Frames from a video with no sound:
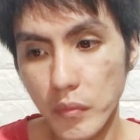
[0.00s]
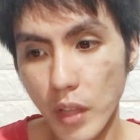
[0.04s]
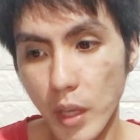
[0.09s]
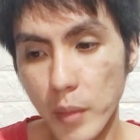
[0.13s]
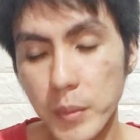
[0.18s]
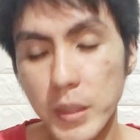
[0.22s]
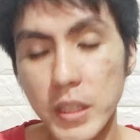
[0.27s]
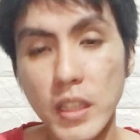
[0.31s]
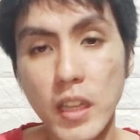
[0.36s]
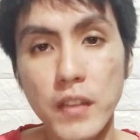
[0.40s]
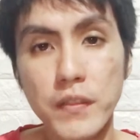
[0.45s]

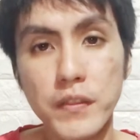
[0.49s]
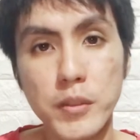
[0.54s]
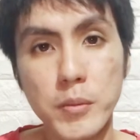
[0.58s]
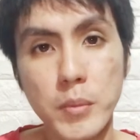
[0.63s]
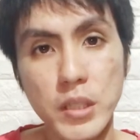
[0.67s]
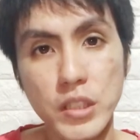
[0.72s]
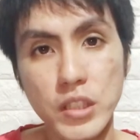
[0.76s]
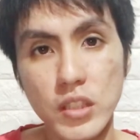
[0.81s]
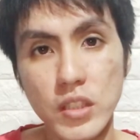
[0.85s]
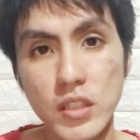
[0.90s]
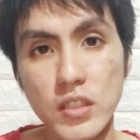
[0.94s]

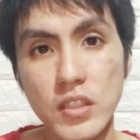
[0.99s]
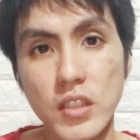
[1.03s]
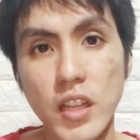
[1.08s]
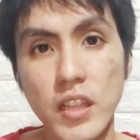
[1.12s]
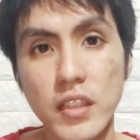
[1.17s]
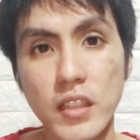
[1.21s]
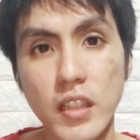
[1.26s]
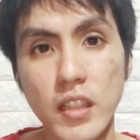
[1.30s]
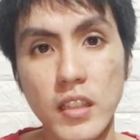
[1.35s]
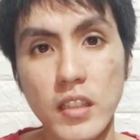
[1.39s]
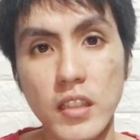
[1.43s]
information is
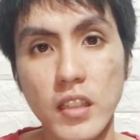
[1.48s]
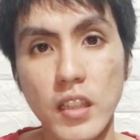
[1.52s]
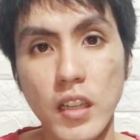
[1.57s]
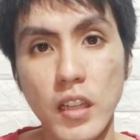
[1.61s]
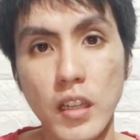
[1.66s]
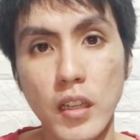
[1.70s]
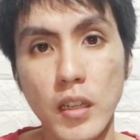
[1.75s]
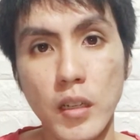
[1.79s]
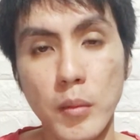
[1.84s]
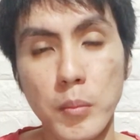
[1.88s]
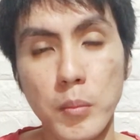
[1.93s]
not yet
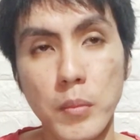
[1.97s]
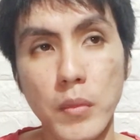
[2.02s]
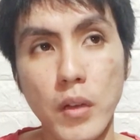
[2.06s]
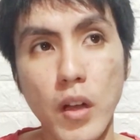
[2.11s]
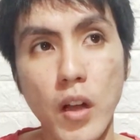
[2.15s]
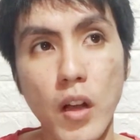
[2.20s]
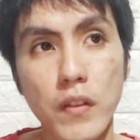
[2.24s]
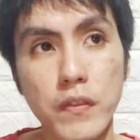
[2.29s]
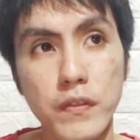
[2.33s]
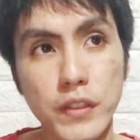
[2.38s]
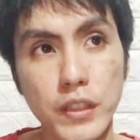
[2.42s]

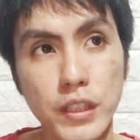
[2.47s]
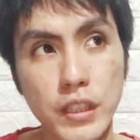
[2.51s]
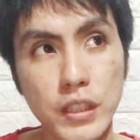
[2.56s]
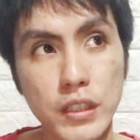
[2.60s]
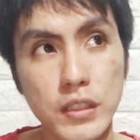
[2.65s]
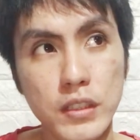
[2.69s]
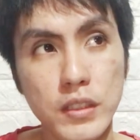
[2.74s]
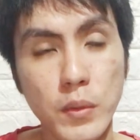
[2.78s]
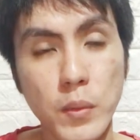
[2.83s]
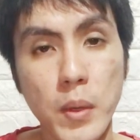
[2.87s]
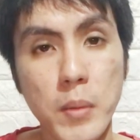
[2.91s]

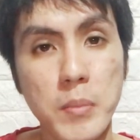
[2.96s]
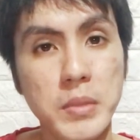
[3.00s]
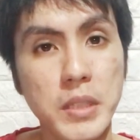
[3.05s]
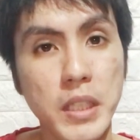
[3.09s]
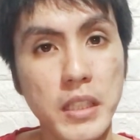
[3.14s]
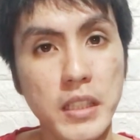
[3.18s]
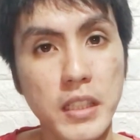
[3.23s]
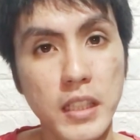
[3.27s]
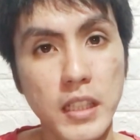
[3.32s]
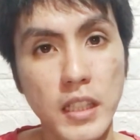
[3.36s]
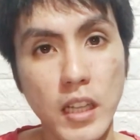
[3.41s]
offered sa
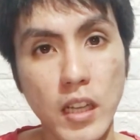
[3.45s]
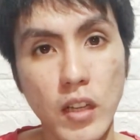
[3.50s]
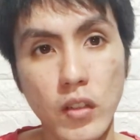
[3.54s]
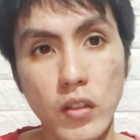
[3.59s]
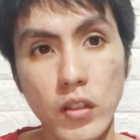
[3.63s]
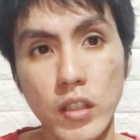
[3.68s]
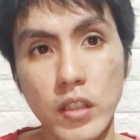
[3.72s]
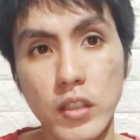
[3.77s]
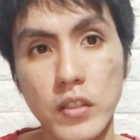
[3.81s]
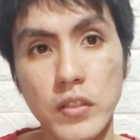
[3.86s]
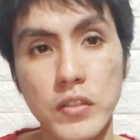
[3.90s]
website
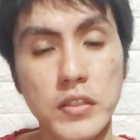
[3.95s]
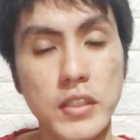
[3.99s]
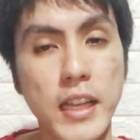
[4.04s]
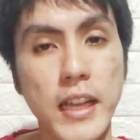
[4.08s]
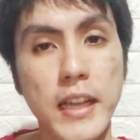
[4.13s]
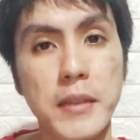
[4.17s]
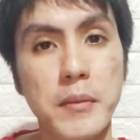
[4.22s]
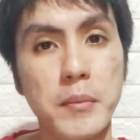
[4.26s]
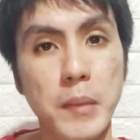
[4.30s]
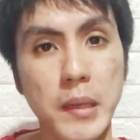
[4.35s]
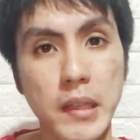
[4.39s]
nila or kung
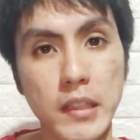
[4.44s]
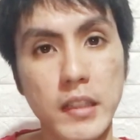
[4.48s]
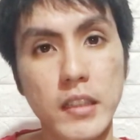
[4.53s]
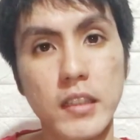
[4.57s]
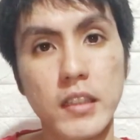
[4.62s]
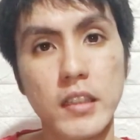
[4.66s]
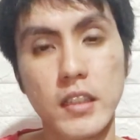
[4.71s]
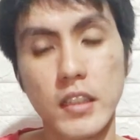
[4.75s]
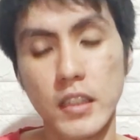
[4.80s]
saan man.